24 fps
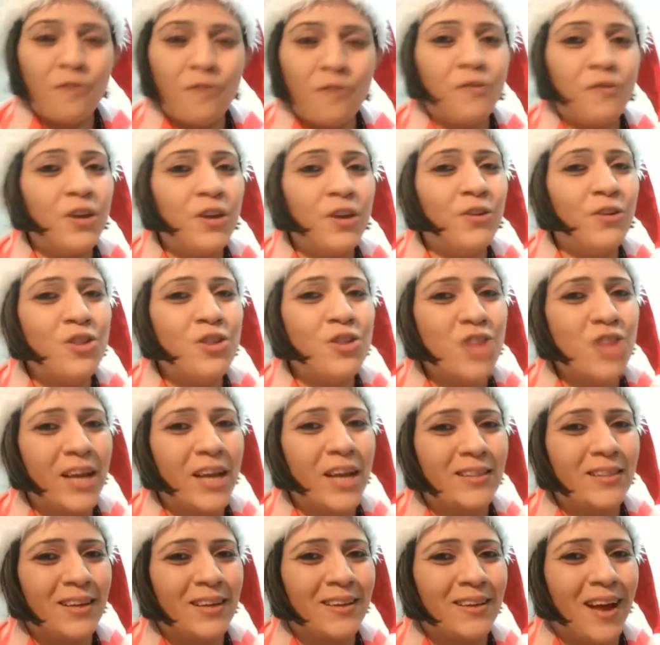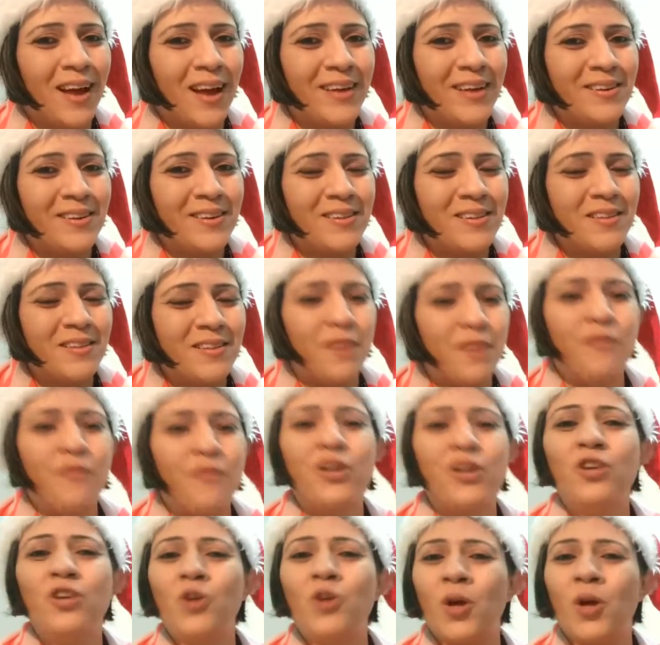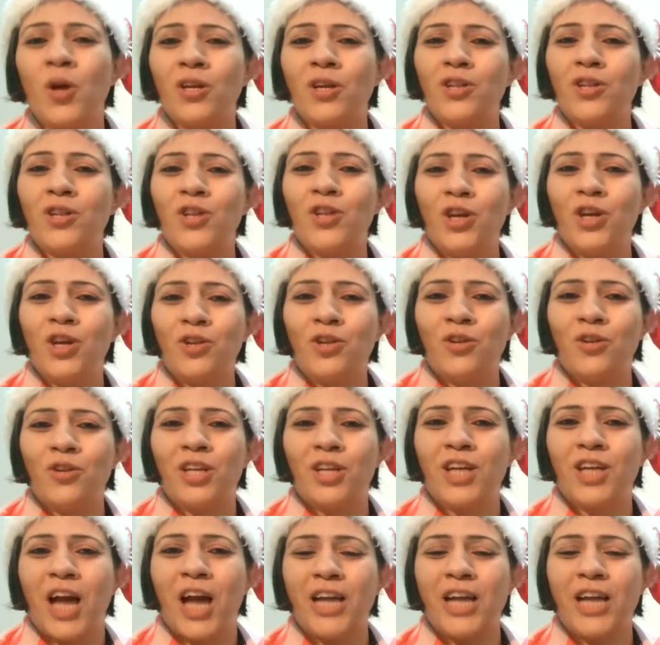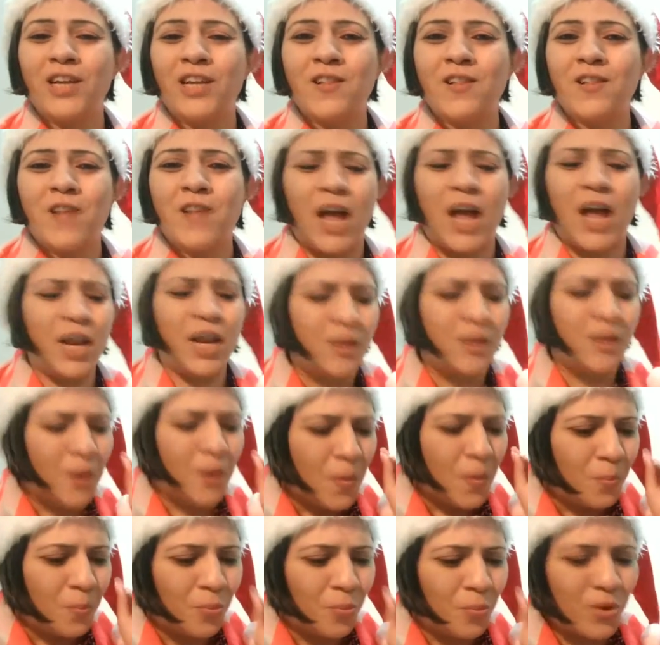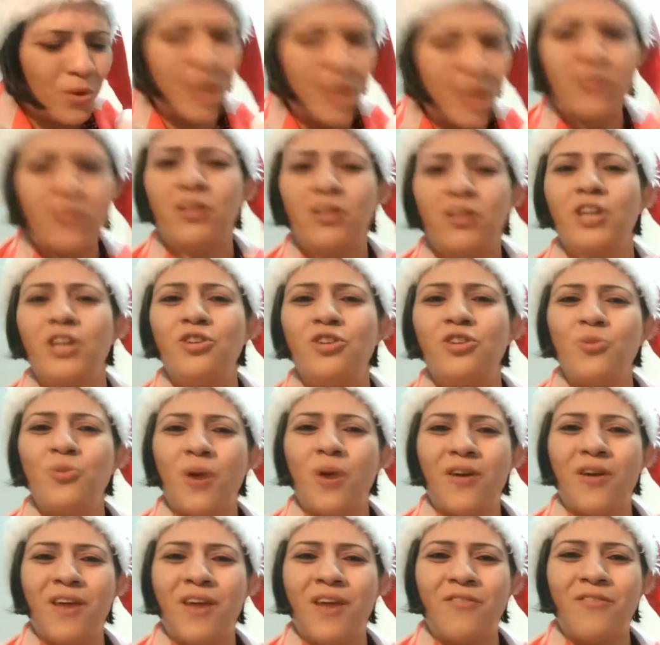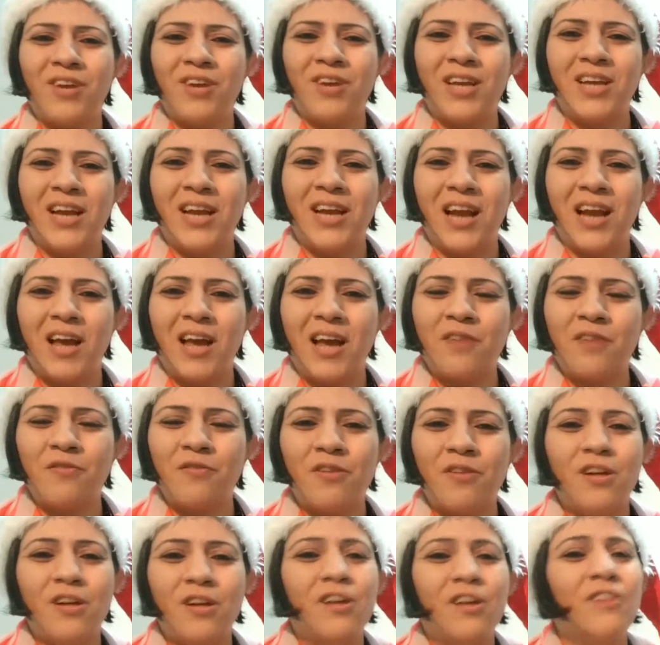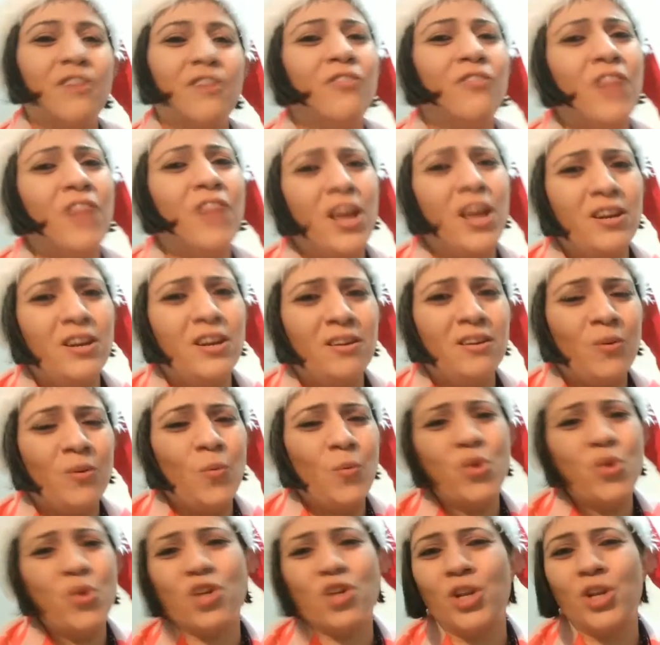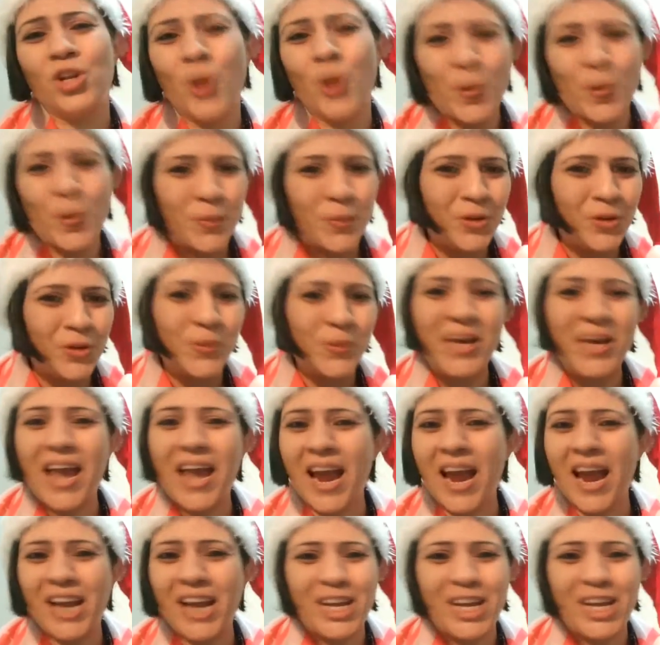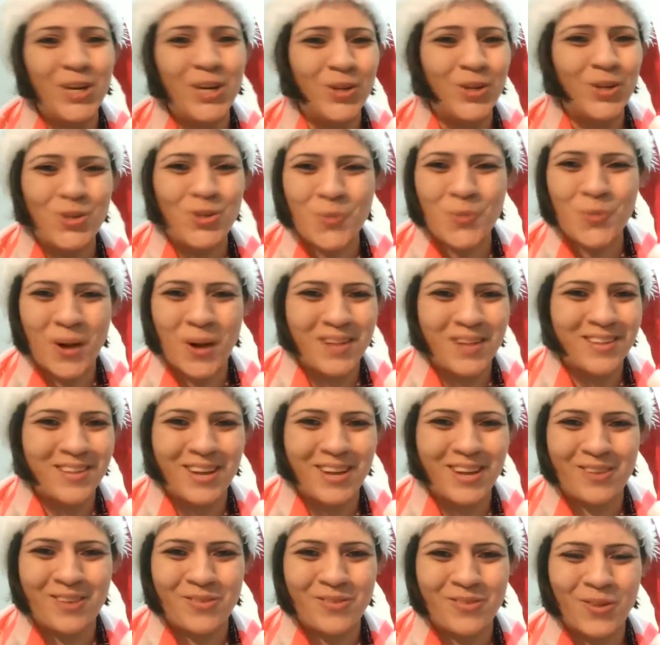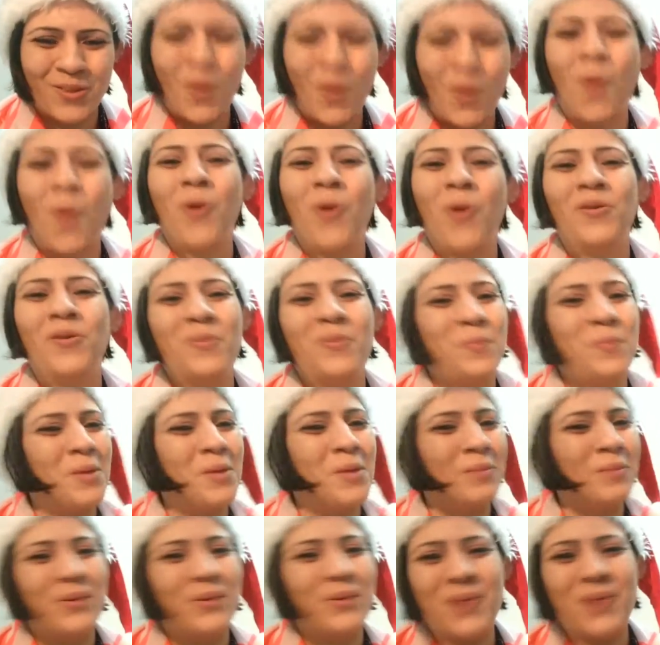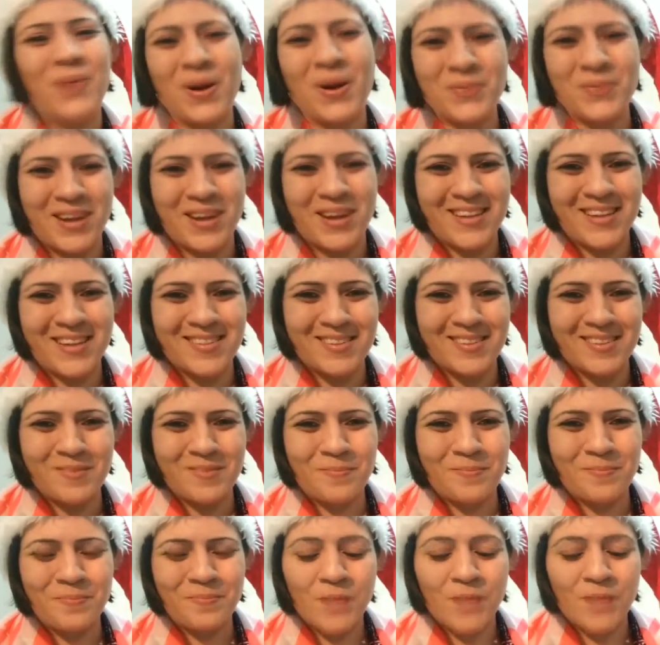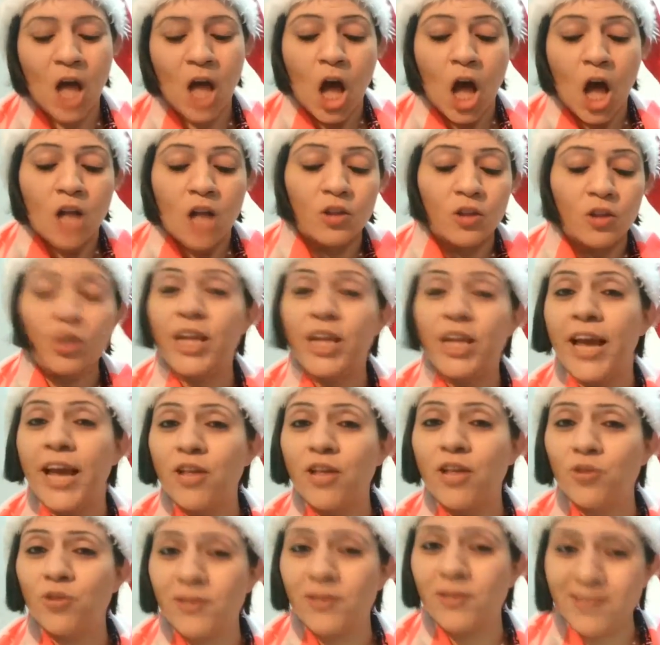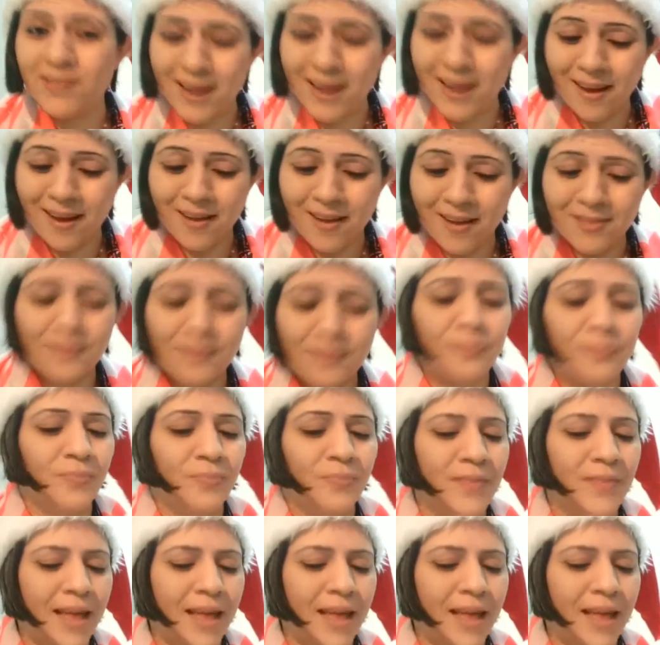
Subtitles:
if we reject that guidance, if we do not adhere to that guidance and breathe it into our everyday life, then we shall not be doing any good to ourselves or the people around us. So the angels tell us